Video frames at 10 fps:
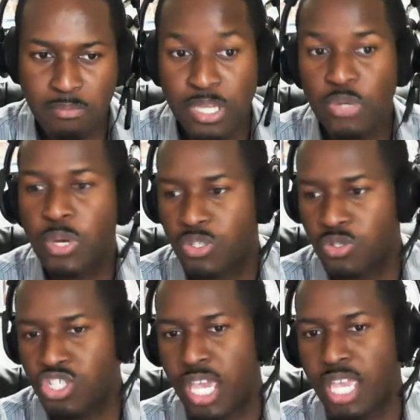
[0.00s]
be quick
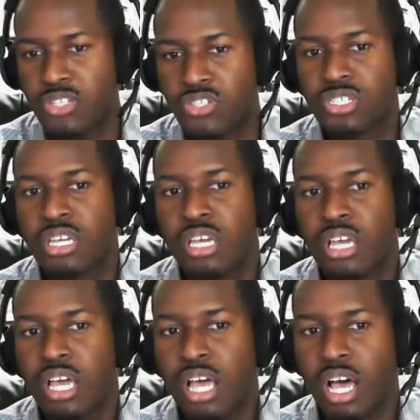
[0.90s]
to change.
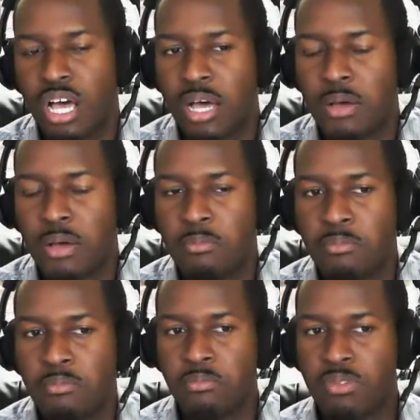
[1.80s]
Um,
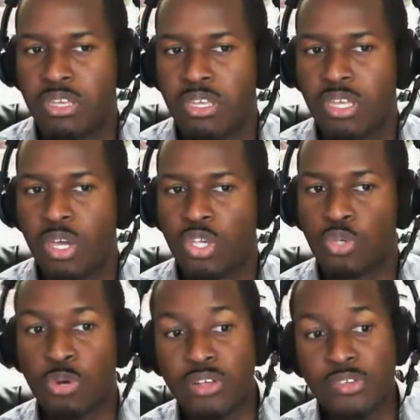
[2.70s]

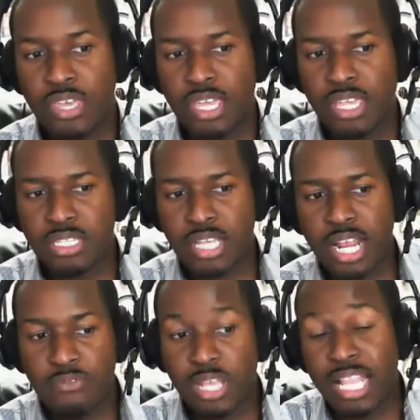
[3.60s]
because one of the things that
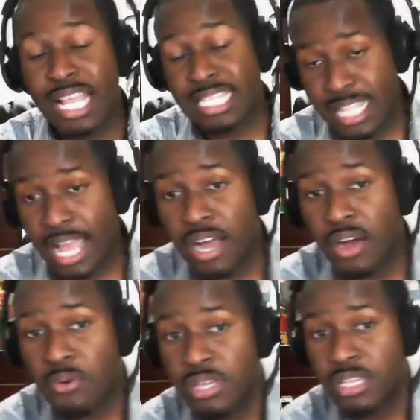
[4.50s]
I've realized
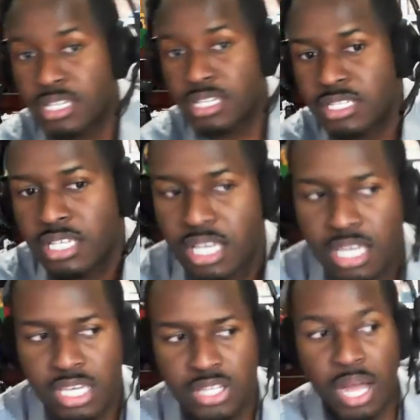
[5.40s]
now is,
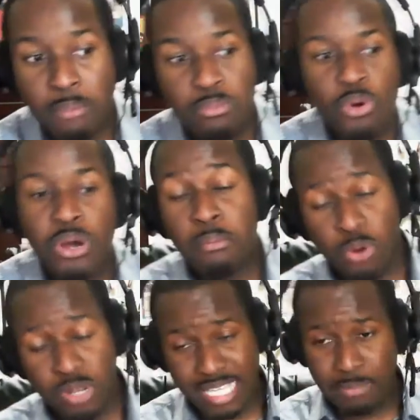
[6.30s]
I'm
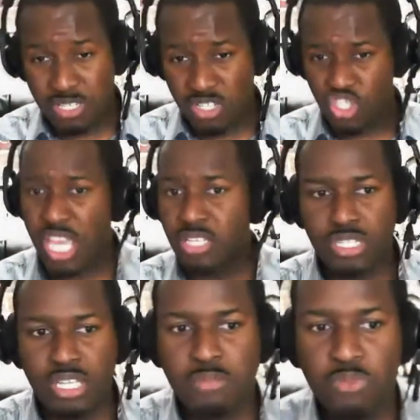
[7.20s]
more adept in
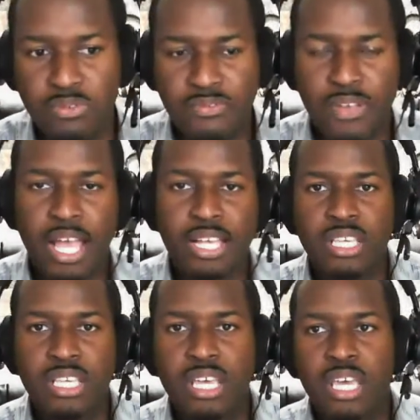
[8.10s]
changing and moving fast.